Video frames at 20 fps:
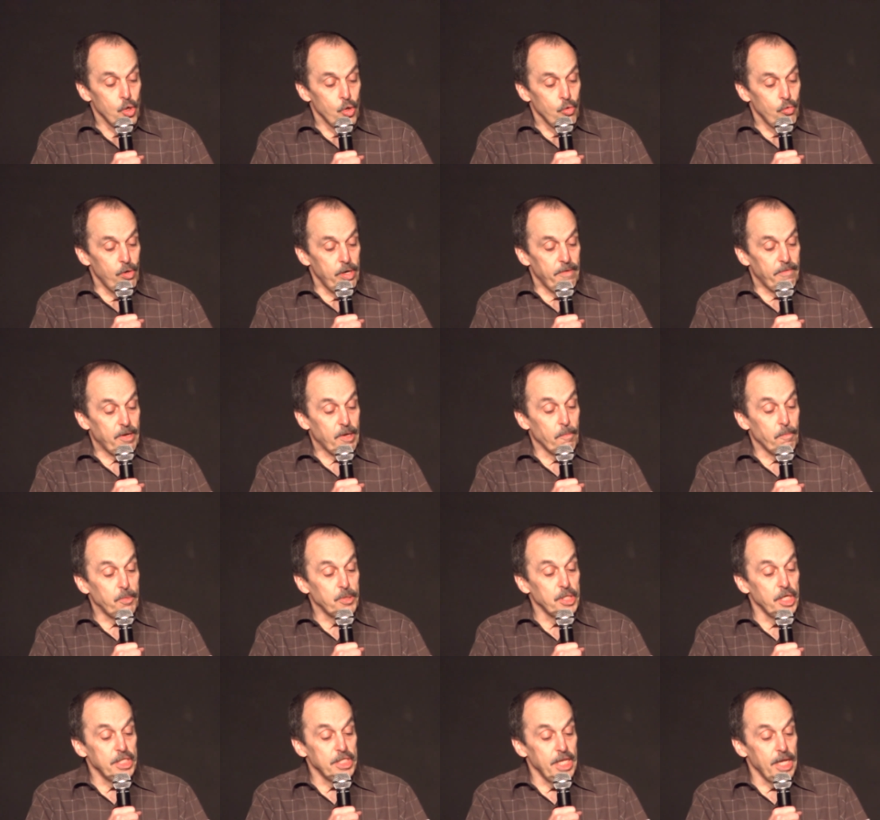would have
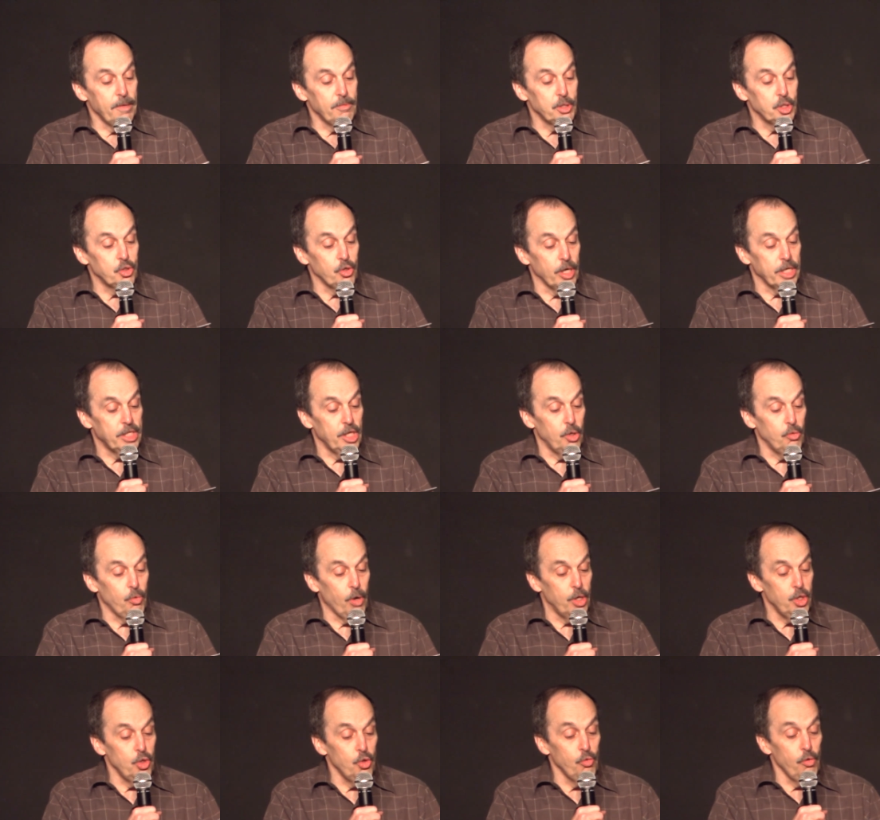completely obstructed
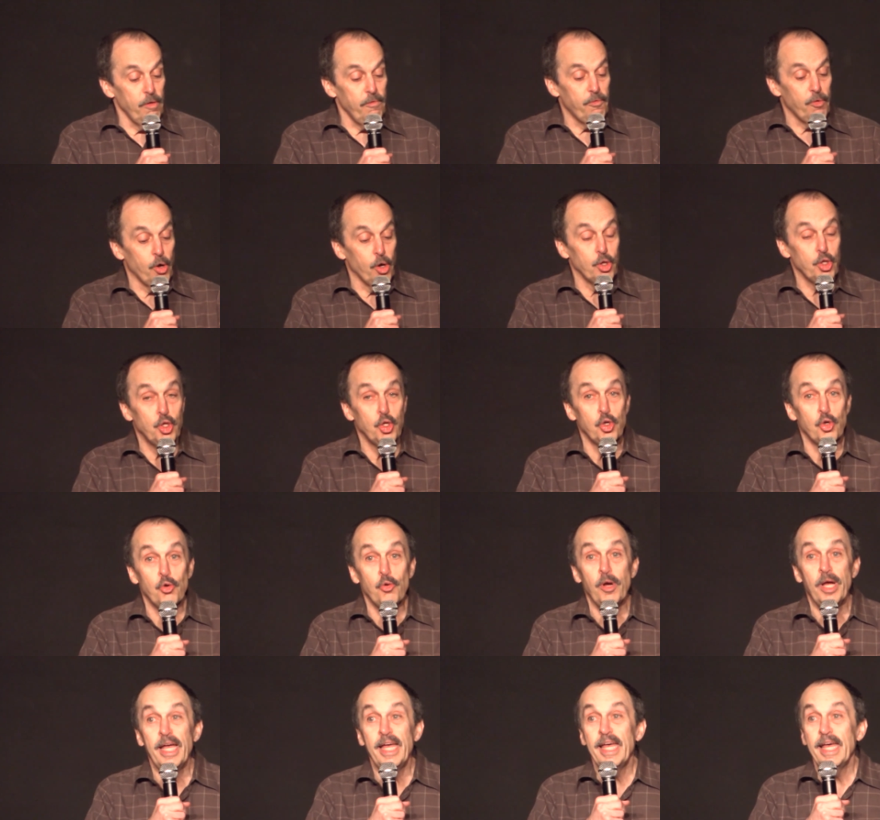what you refer
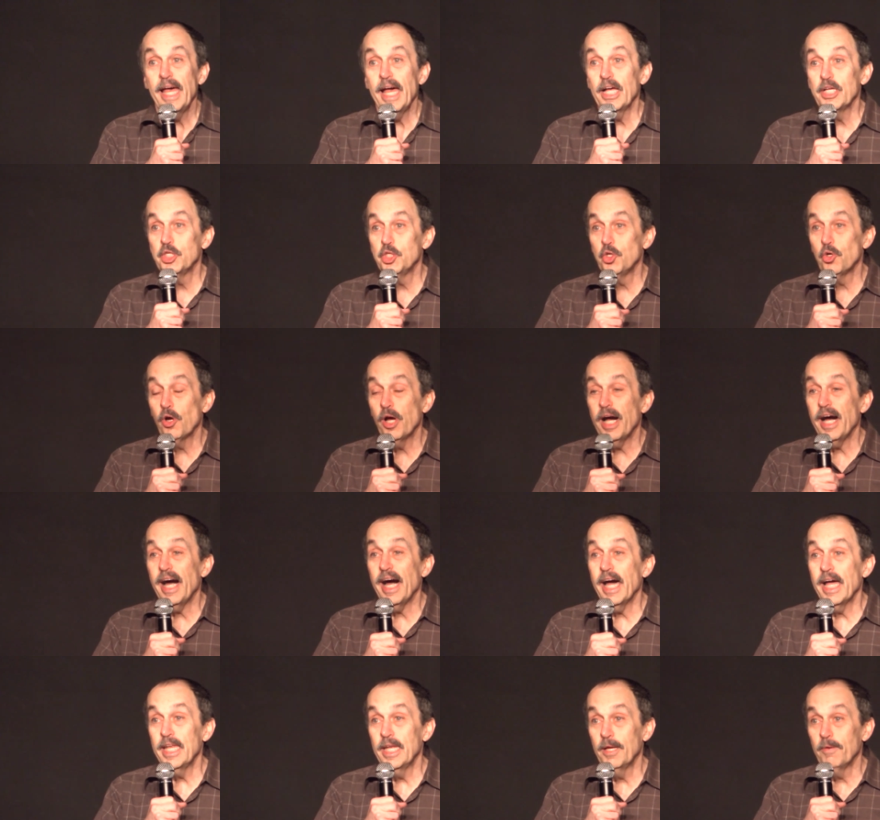to as your
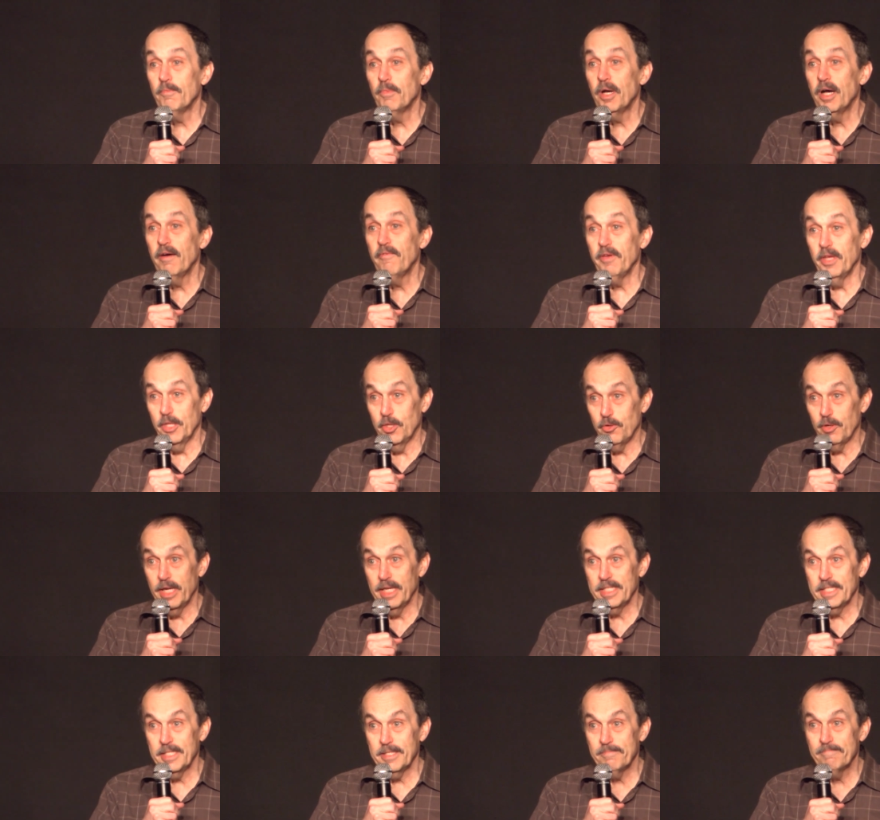item of
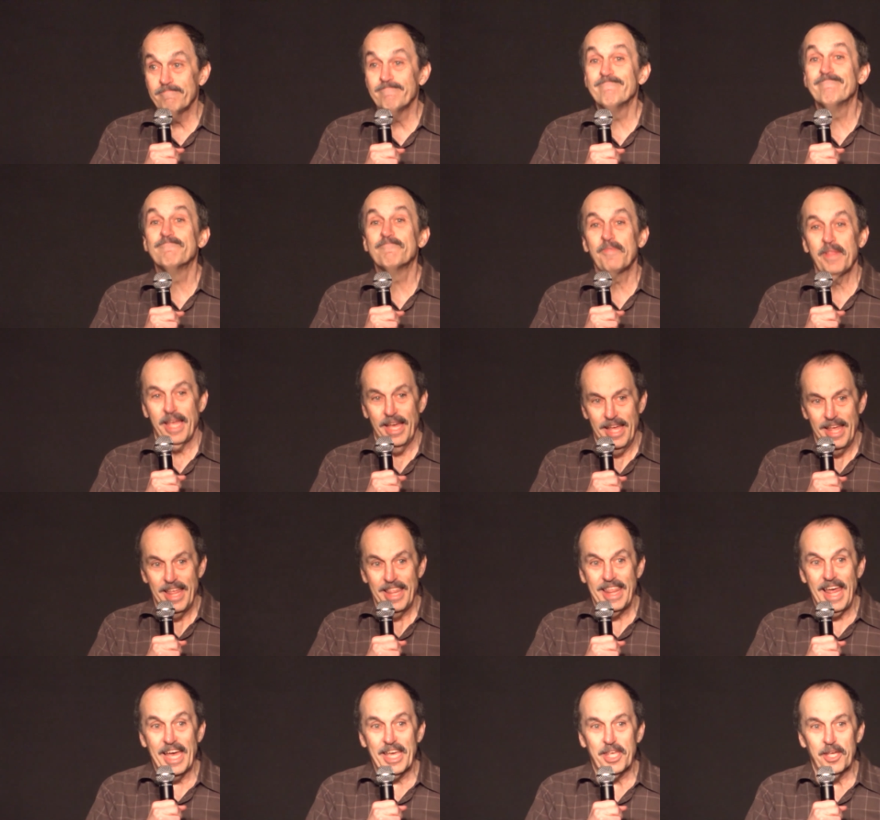interest.
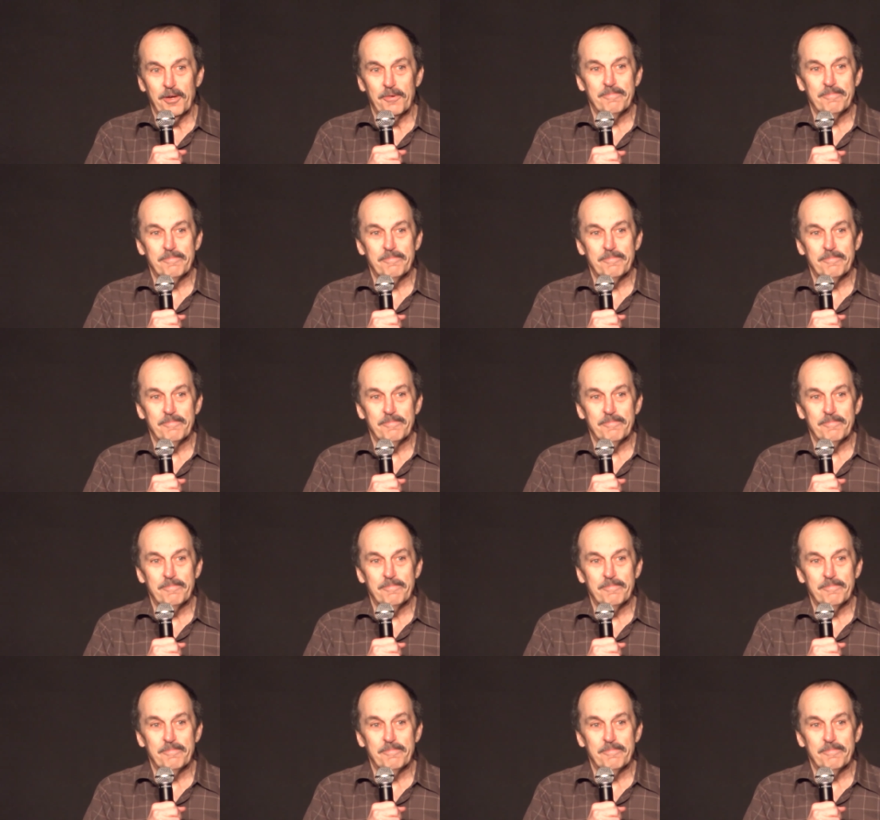Thank you.